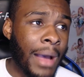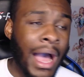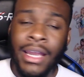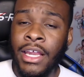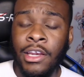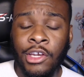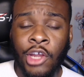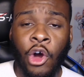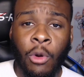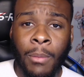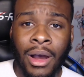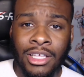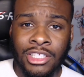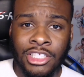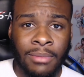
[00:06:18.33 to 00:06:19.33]
I didn't know
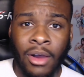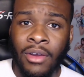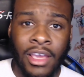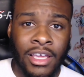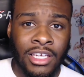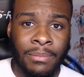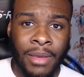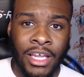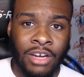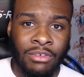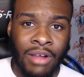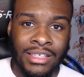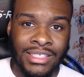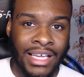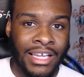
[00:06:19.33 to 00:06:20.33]
much about
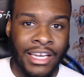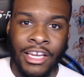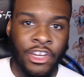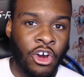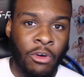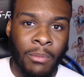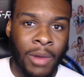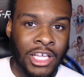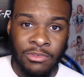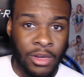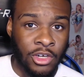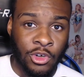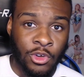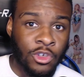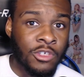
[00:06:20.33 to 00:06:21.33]
independent wrestling. I didn't know much
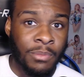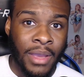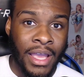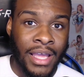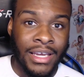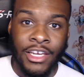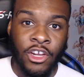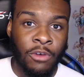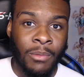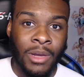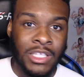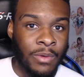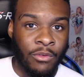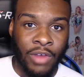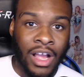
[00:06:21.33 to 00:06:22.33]
about New Japan. I didn't know
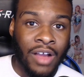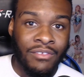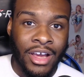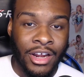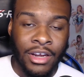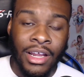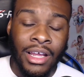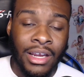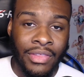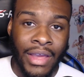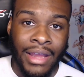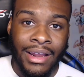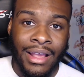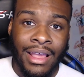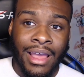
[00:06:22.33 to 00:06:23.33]
much about Ring of Honor. None of
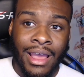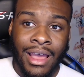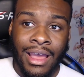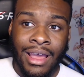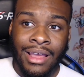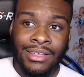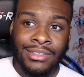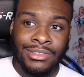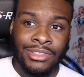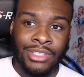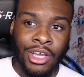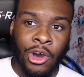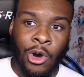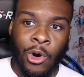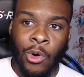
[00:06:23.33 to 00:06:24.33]
that.
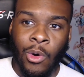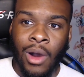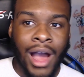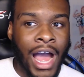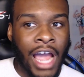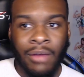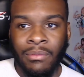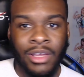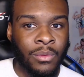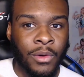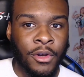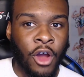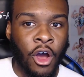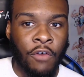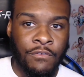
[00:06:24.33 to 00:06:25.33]
So I really
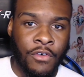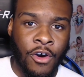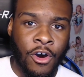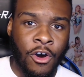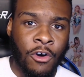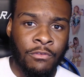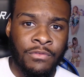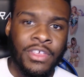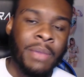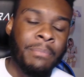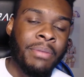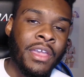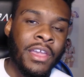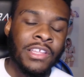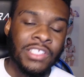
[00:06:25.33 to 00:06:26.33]
went off of the
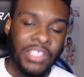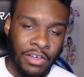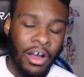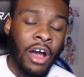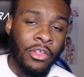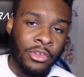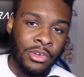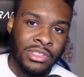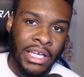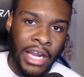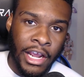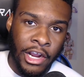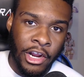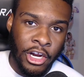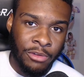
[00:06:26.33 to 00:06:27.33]
opinions of others
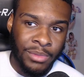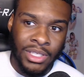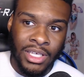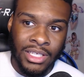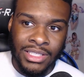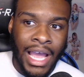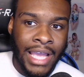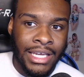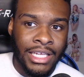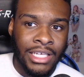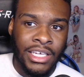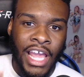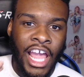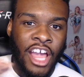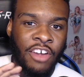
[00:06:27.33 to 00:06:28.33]
that I heard, because I
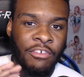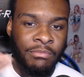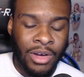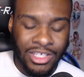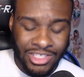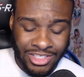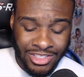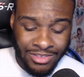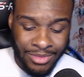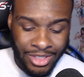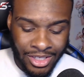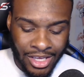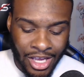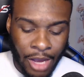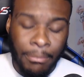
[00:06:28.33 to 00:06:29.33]
didn't have much of
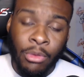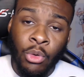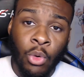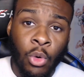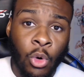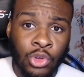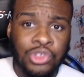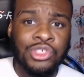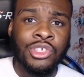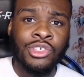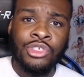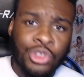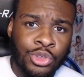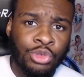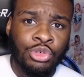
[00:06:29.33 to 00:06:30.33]
a pool
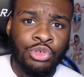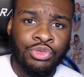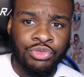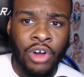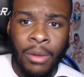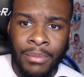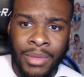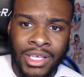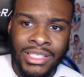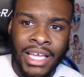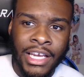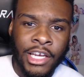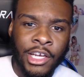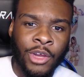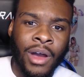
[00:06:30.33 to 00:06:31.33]
to choose from, because
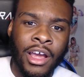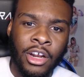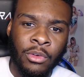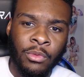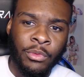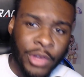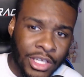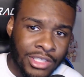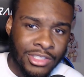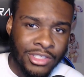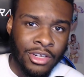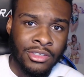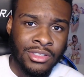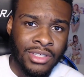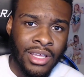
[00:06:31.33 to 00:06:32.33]
I didn't know how to
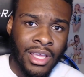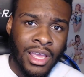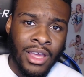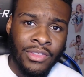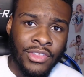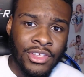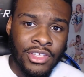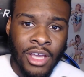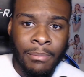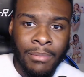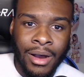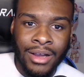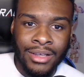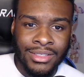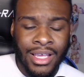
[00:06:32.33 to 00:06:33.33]
research the
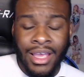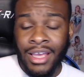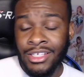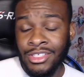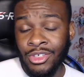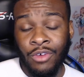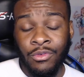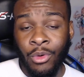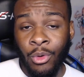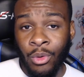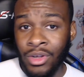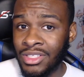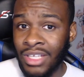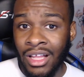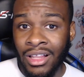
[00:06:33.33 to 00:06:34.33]
Young Bucks. So, of
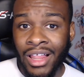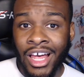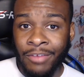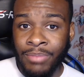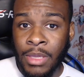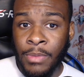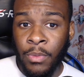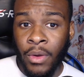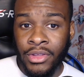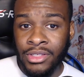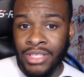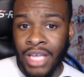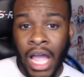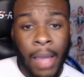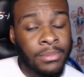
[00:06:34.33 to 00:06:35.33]
course, a lot of people at
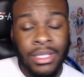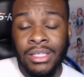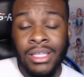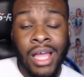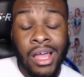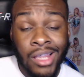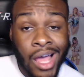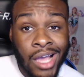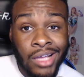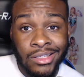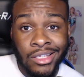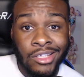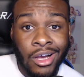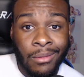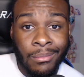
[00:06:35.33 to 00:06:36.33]
the time did not like
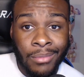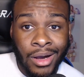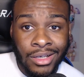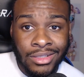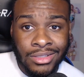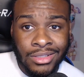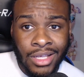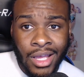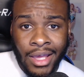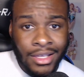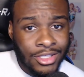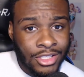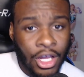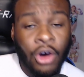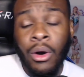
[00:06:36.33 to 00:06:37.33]
the Young Bucks.
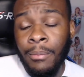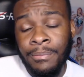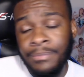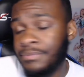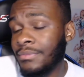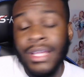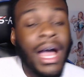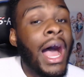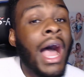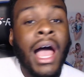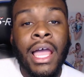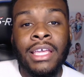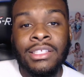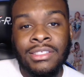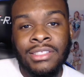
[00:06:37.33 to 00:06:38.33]
So
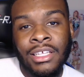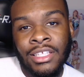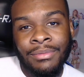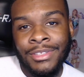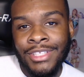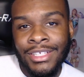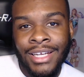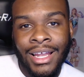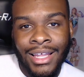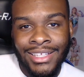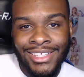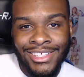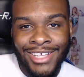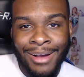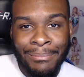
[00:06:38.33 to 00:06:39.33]
I instinctively did not
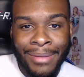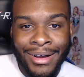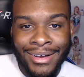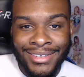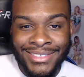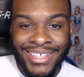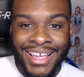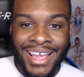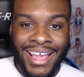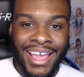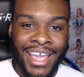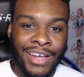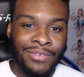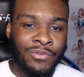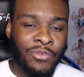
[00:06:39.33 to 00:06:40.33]
like the Young Bucks.
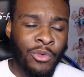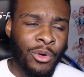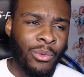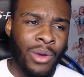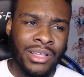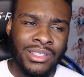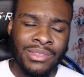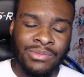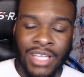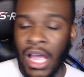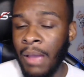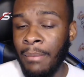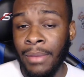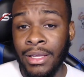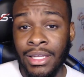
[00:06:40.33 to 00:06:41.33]
And for quite some
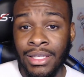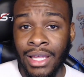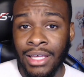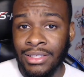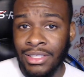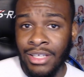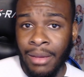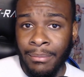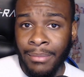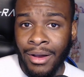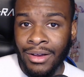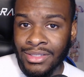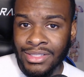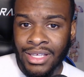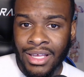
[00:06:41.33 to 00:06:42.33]
time, I didn't like the Young
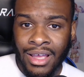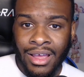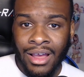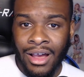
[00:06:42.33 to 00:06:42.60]
Bucks.